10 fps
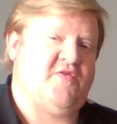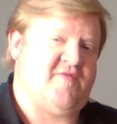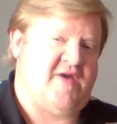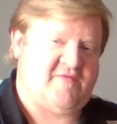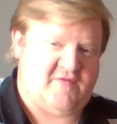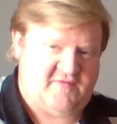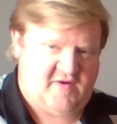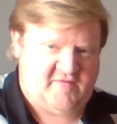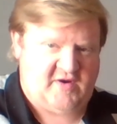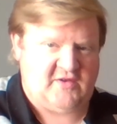have had for a
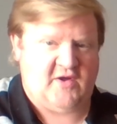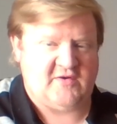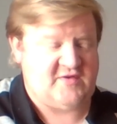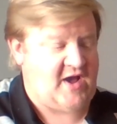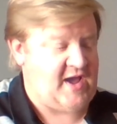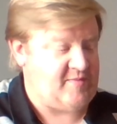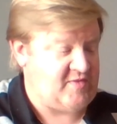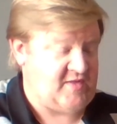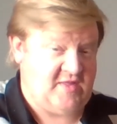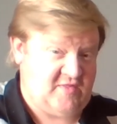very, very long time,
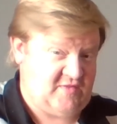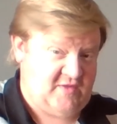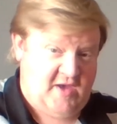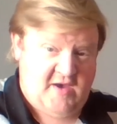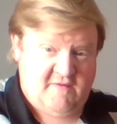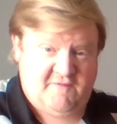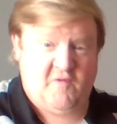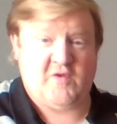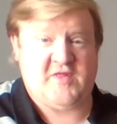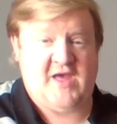since
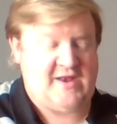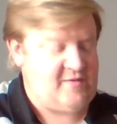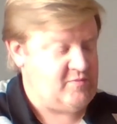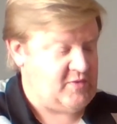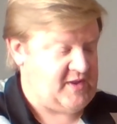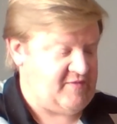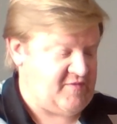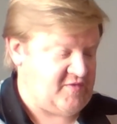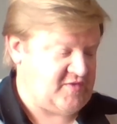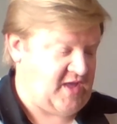4th Ed, when they
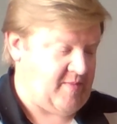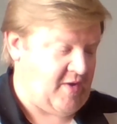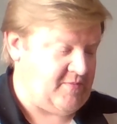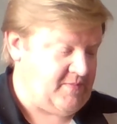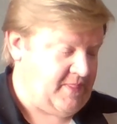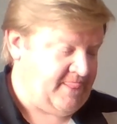first came out.